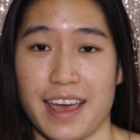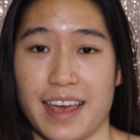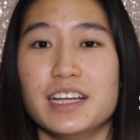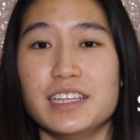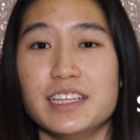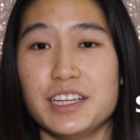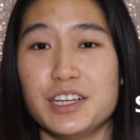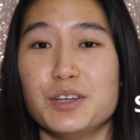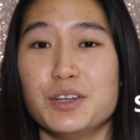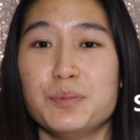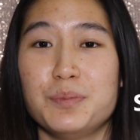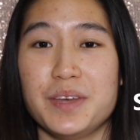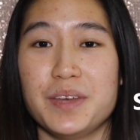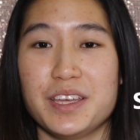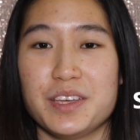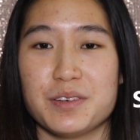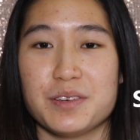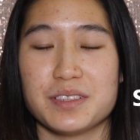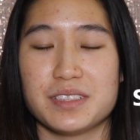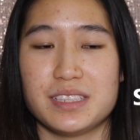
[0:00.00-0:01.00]
And in a little
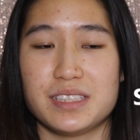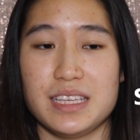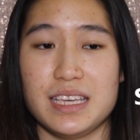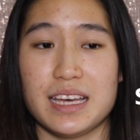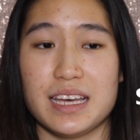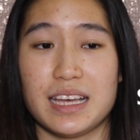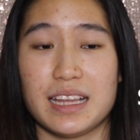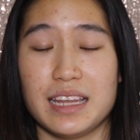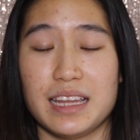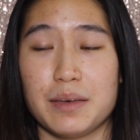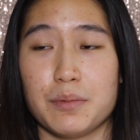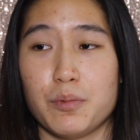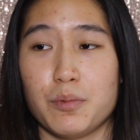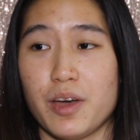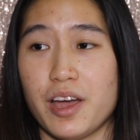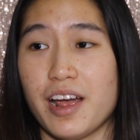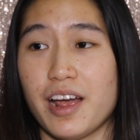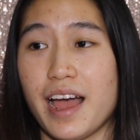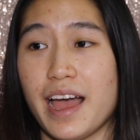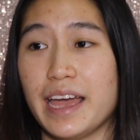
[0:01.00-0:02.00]
bit you'll see a clip
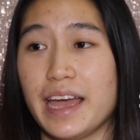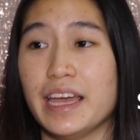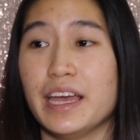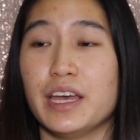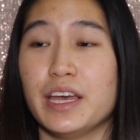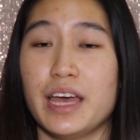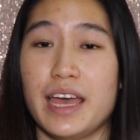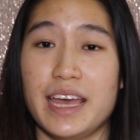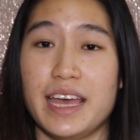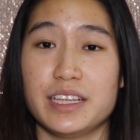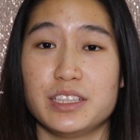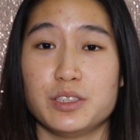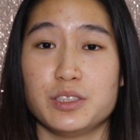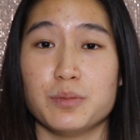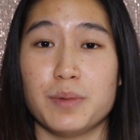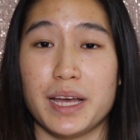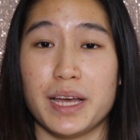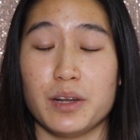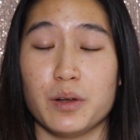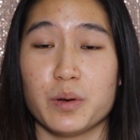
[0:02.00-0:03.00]
where I head
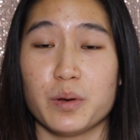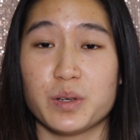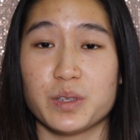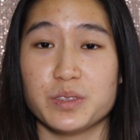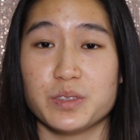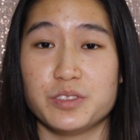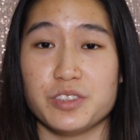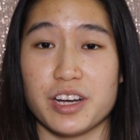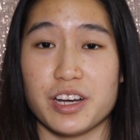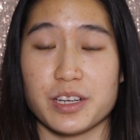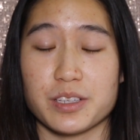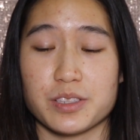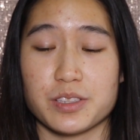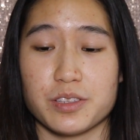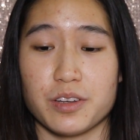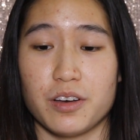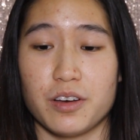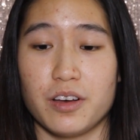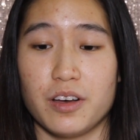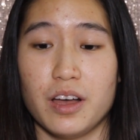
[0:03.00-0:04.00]
to my local
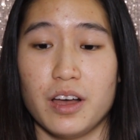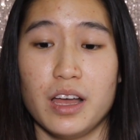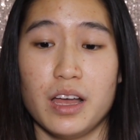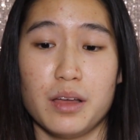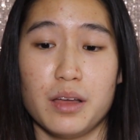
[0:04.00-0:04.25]
drugstore,